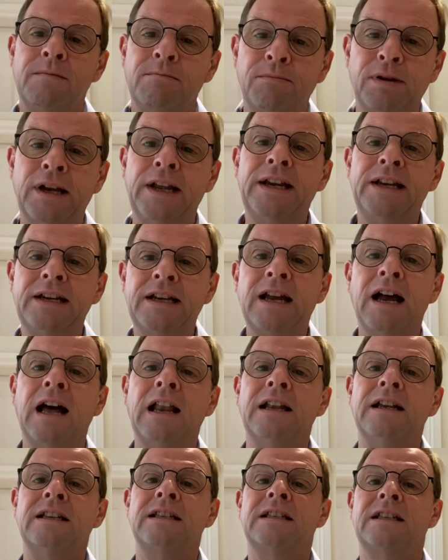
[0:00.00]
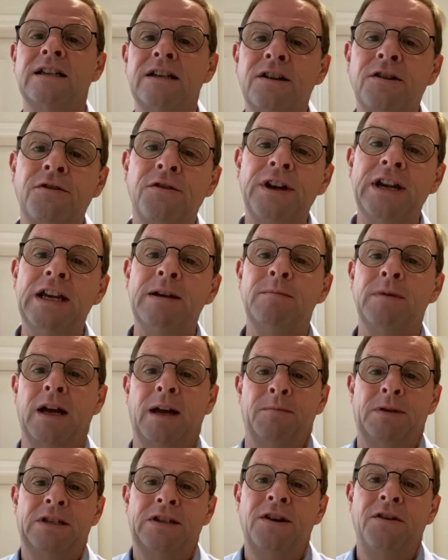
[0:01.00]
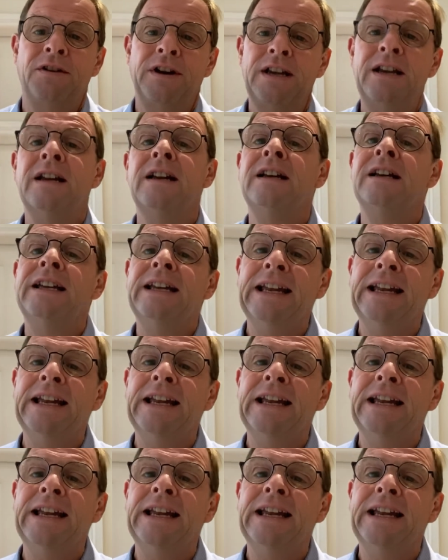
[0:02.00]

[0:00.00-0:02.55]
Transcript: plain colours, cream. I'm sorry,